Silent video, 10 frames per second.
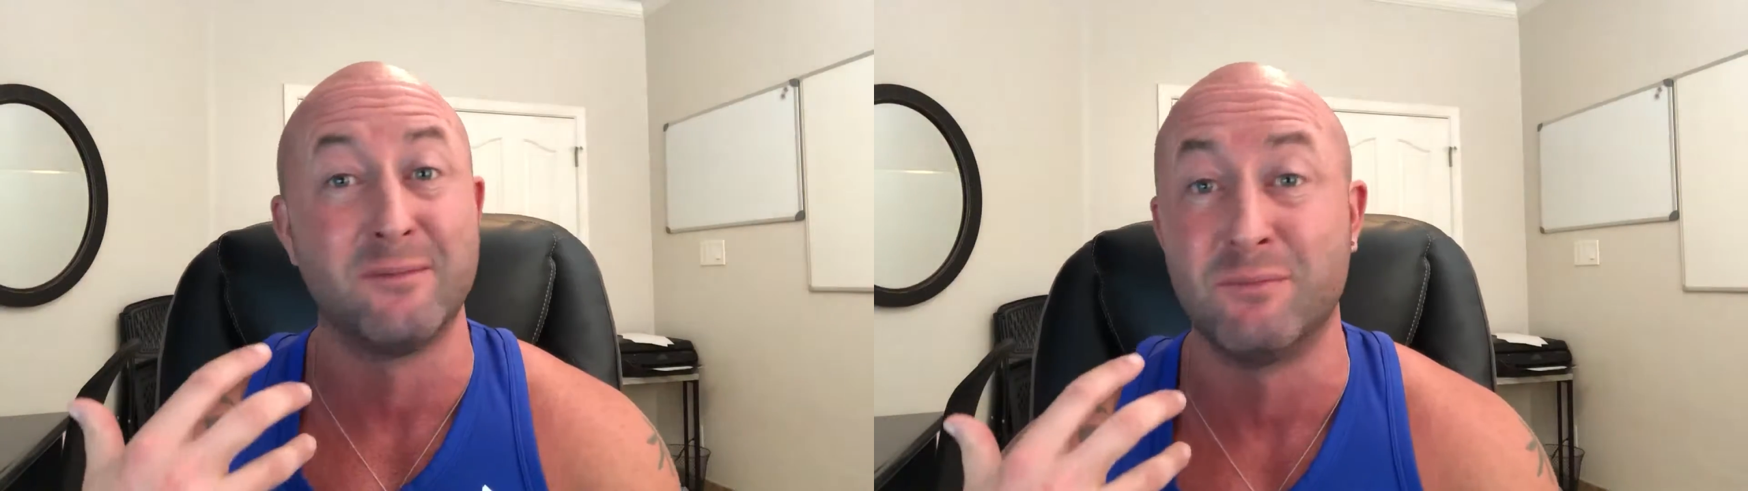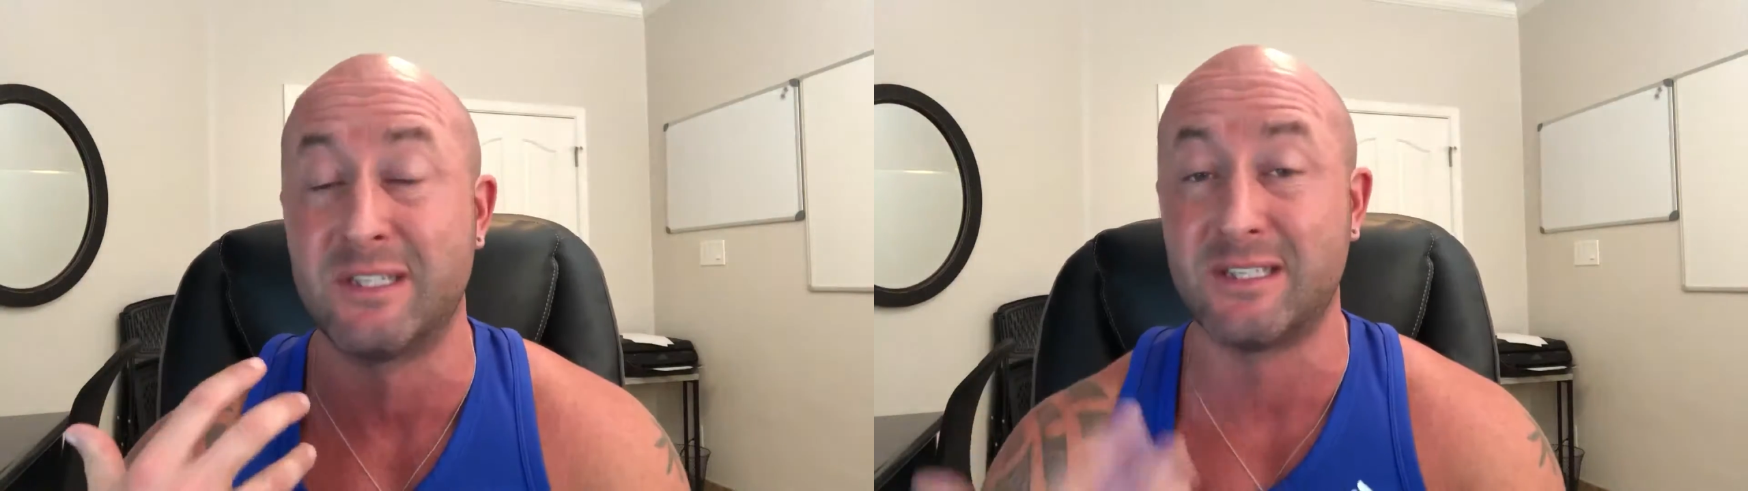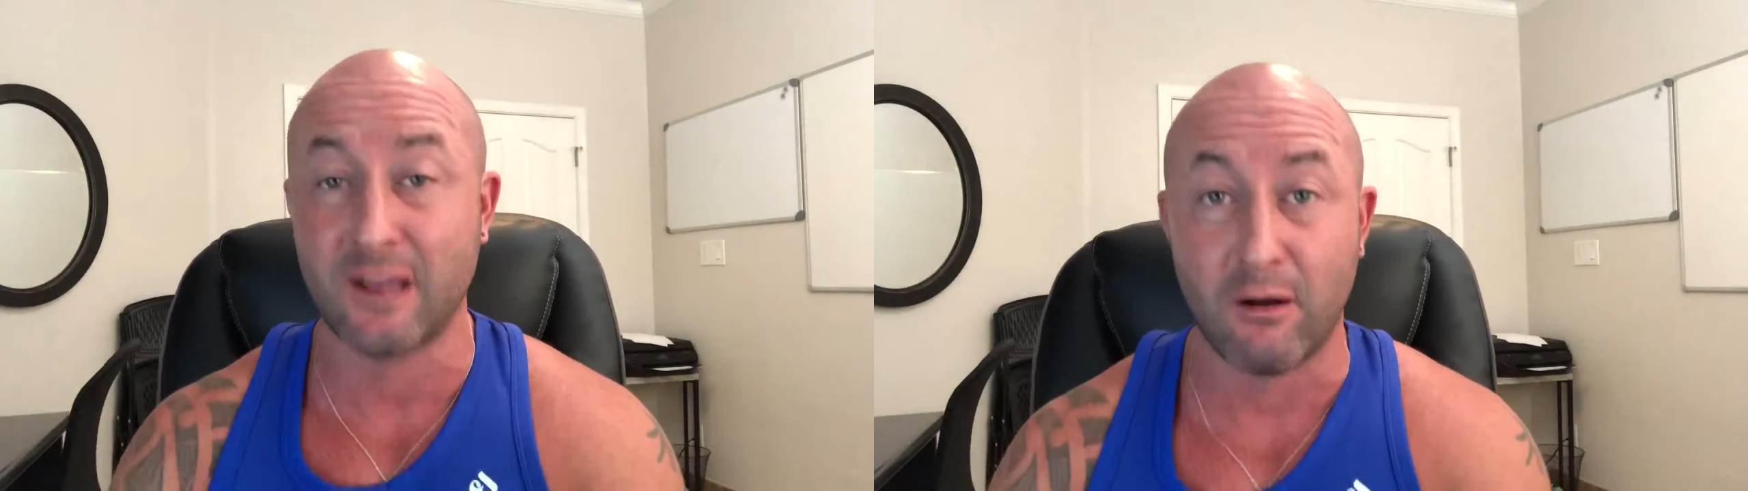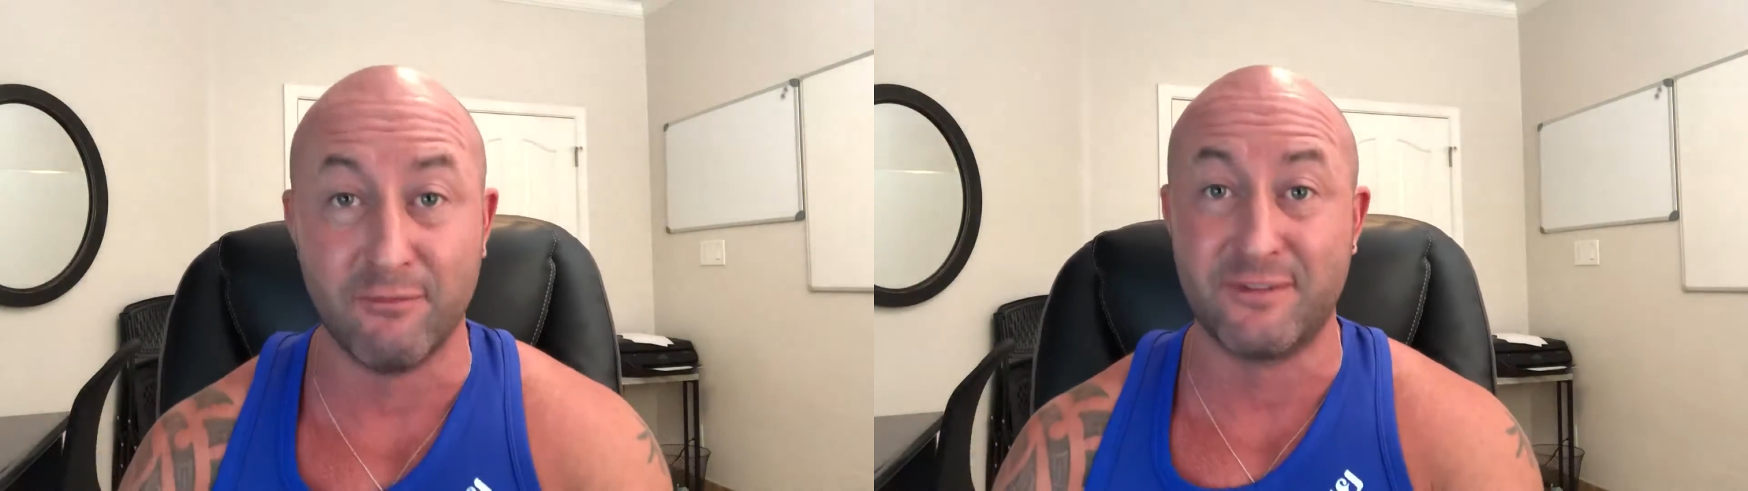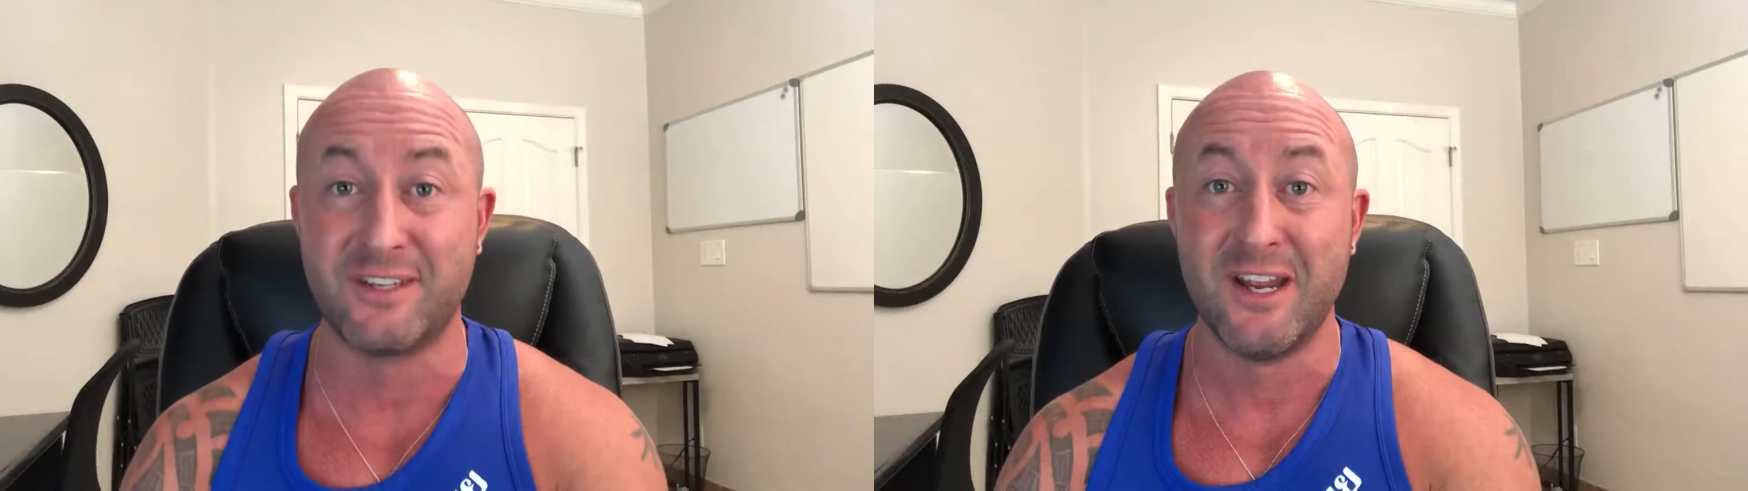
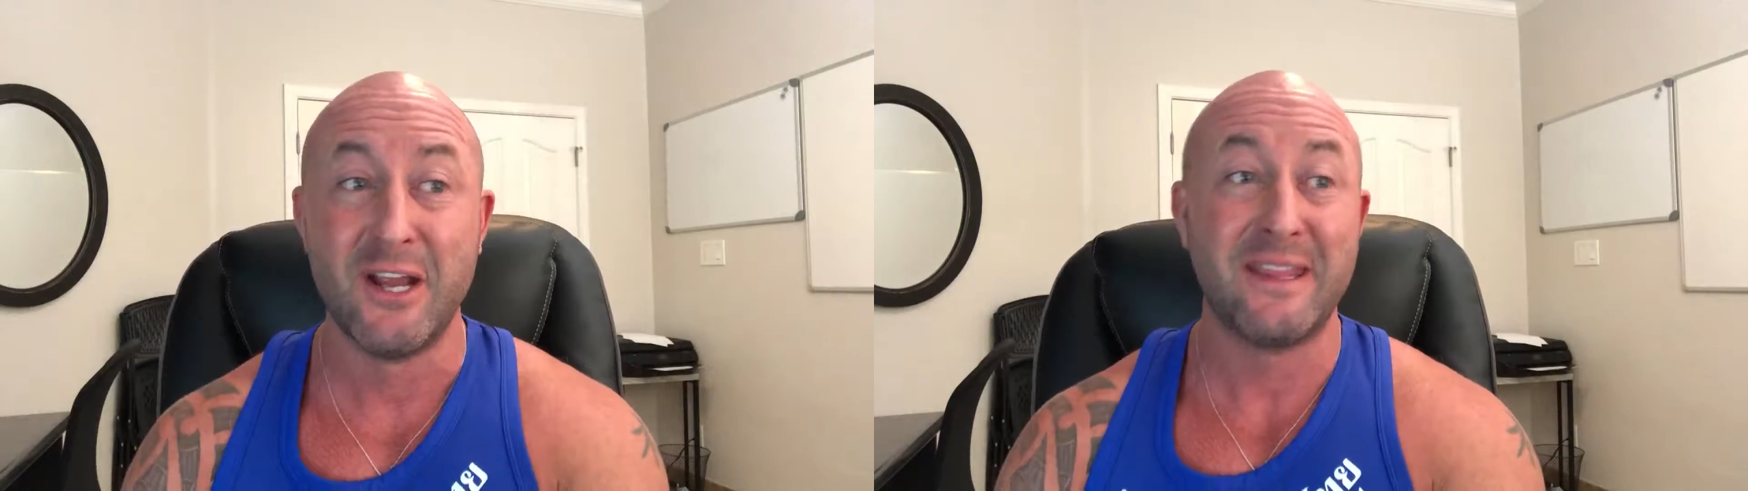themselves.